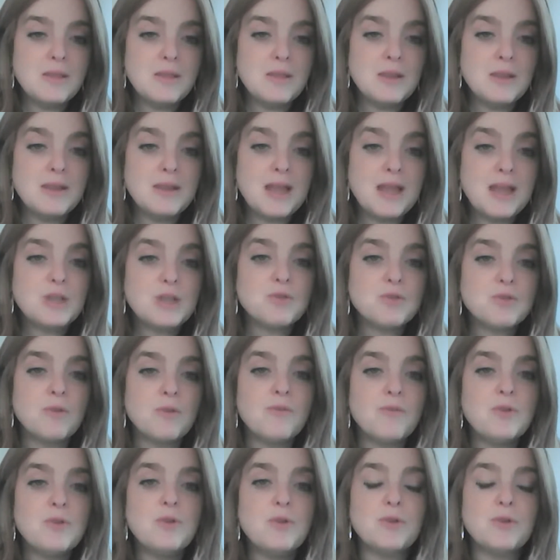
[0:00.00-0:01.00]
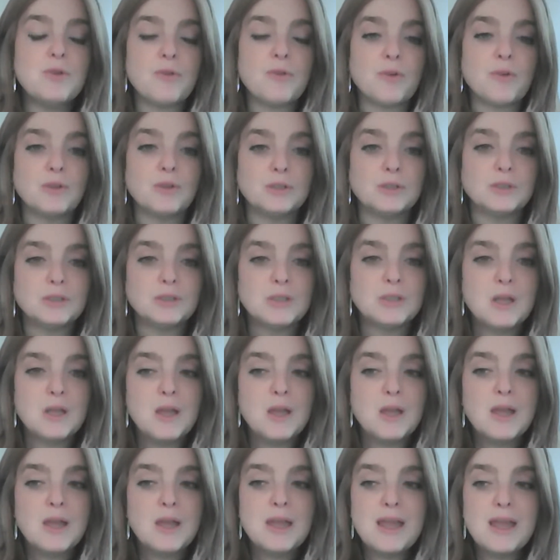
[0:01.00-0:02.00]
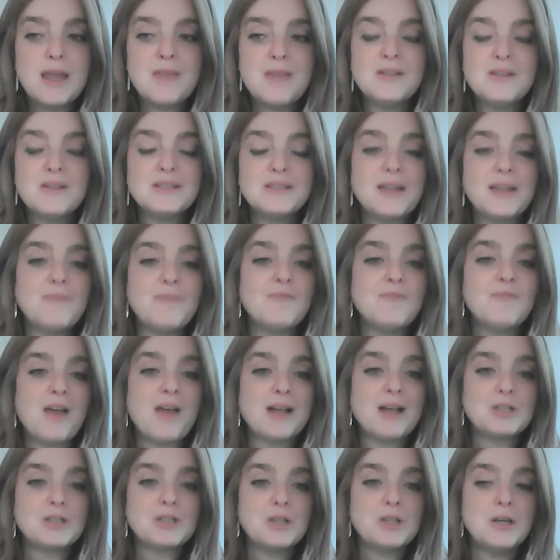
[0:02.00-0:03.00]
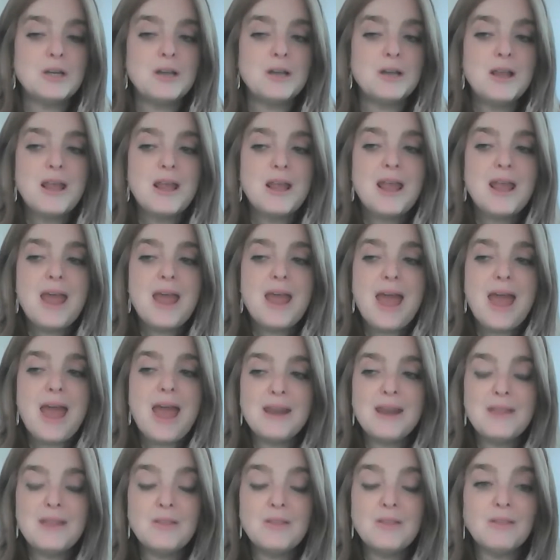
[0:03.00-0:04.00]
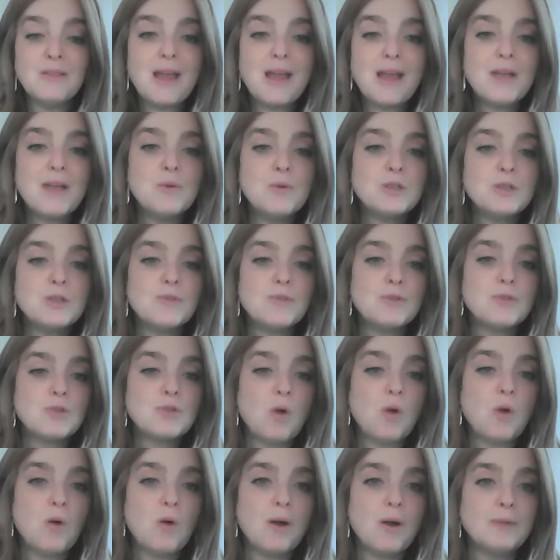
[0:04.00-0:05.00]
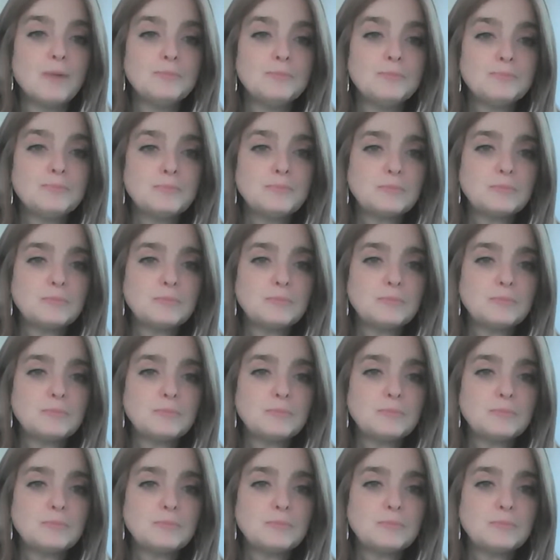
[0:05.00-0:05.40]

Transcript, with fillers: the nature of the universe in the same fashion and in the language of the torah